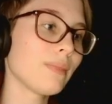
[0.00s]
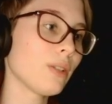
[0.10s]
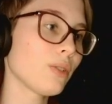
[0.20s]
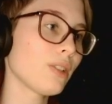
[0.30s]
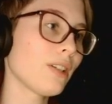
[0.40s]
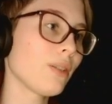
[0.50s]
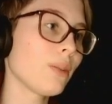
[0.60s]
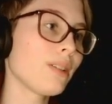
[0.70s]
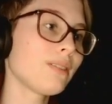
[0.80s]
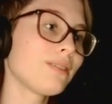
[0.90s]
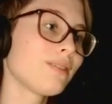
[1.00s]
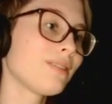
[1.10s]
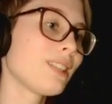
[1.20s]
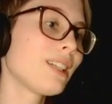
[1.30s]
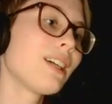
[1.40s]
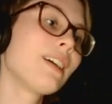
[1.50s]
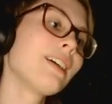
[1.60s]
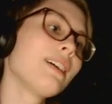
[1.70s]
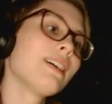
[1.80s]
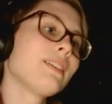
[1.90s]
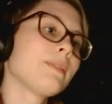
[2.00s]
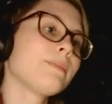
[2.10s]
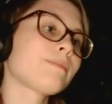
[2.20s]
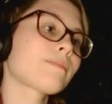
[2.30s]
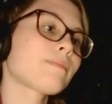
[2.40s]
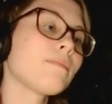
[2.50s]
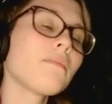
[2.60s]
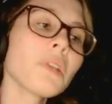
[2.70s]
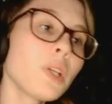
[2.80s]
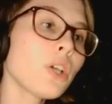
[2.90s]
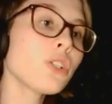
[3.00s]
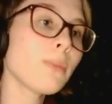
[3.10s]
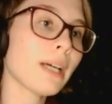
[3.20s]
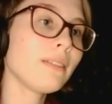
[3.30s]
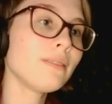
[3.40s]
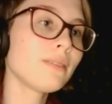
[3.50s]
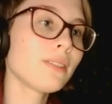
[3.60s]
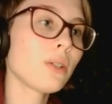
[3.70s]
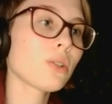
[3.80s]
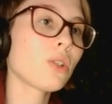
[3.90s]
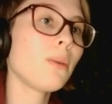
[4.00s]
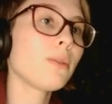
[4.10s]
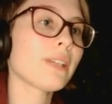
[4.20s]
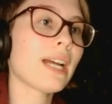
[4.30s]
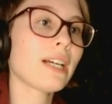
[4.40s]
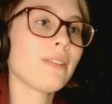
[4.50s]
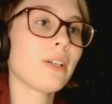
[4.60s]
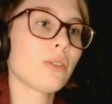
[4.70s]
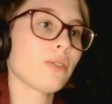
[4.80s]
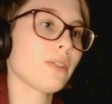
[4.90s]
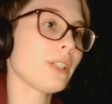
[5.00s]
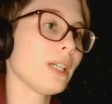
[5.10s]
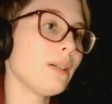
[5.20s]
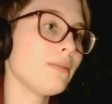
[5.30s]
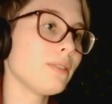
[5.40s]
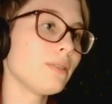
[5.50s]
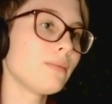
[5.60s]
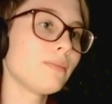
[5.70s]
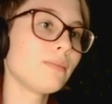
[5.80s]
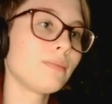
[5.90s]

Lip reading: There's the other one. Not too bad. Those global reactivators are very helpful.